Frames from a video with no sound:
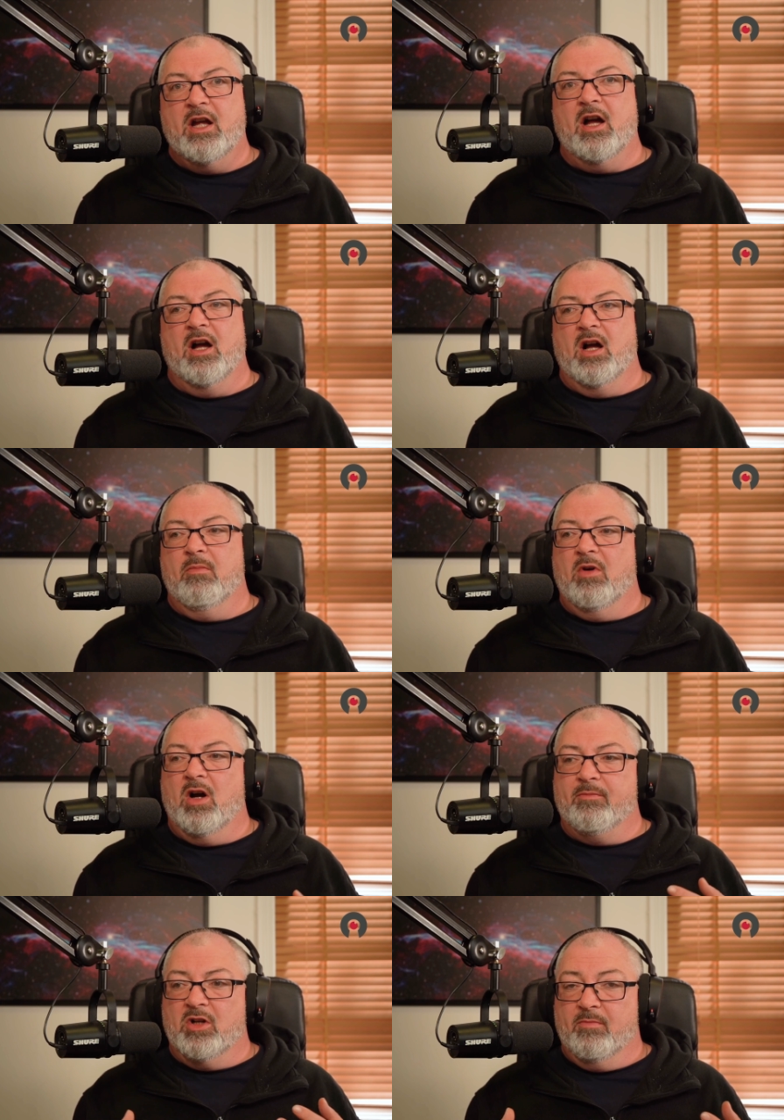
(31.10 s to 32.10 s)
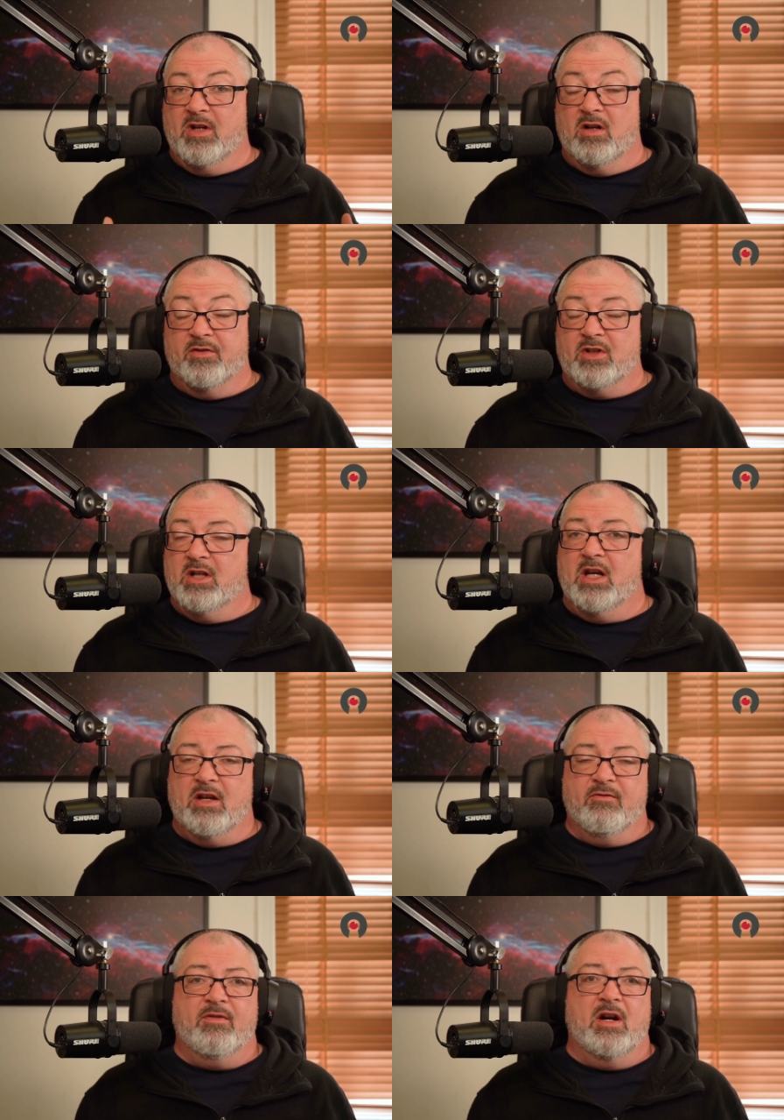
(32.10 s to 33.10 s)
Um, I'm going to be asking
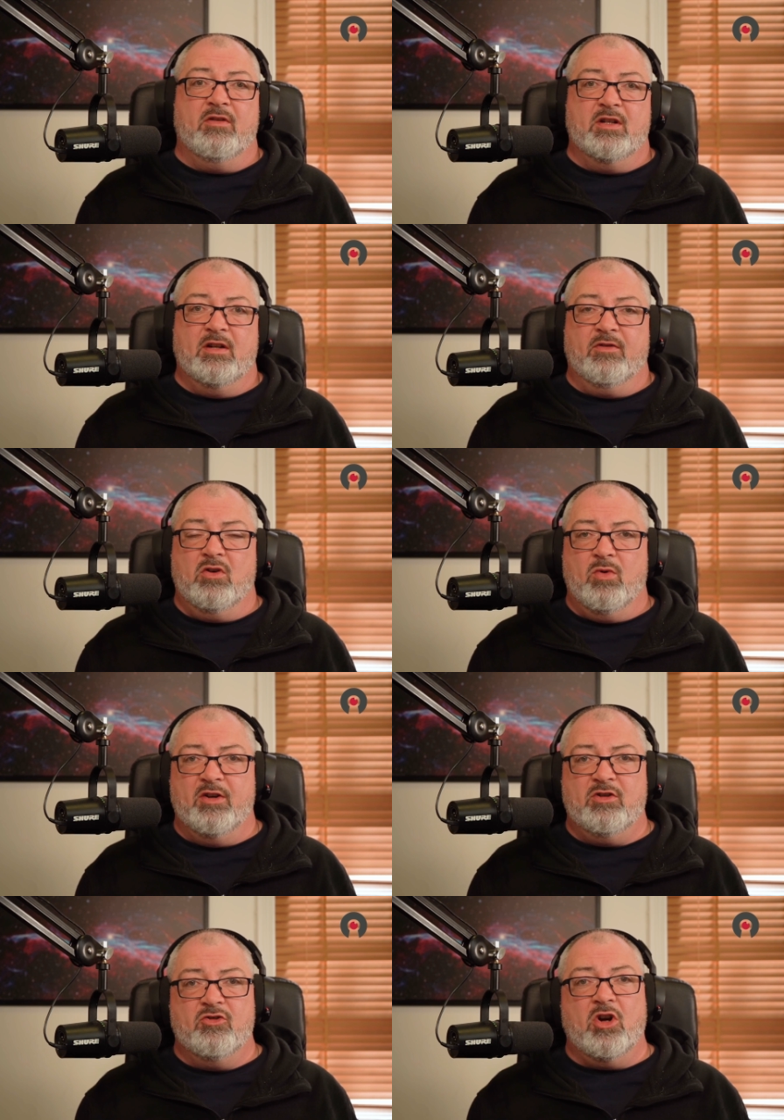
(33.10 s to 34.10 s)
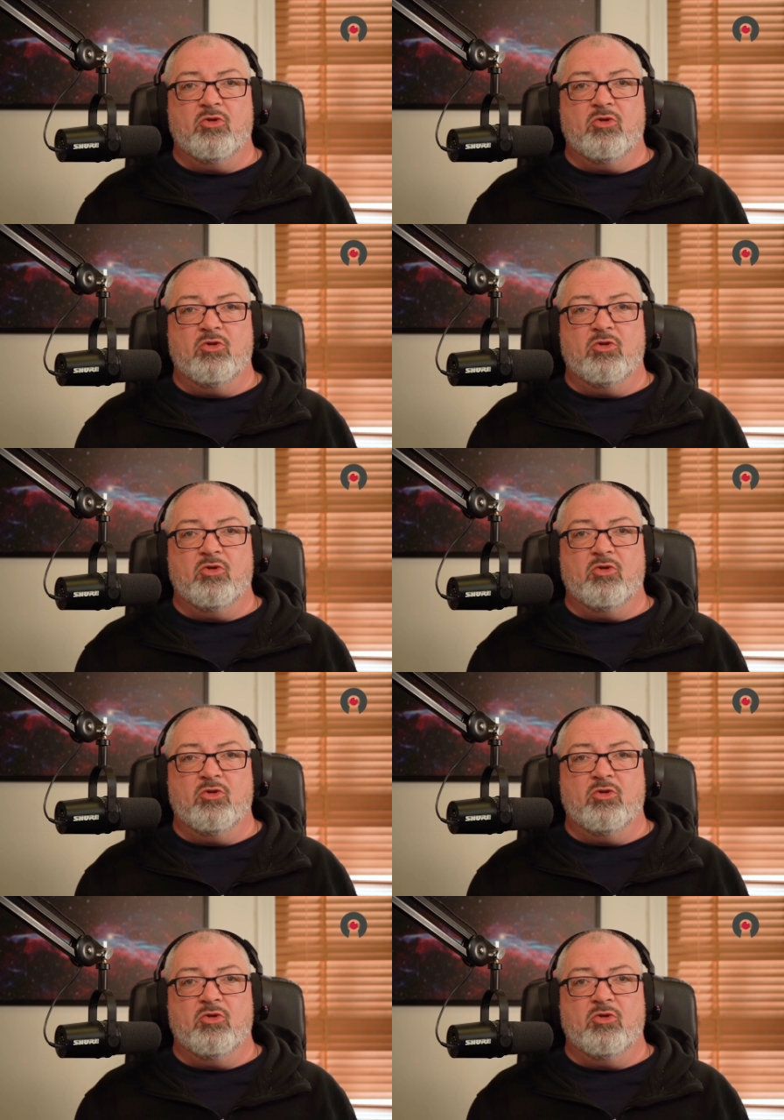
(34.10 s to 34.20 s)
it various different questions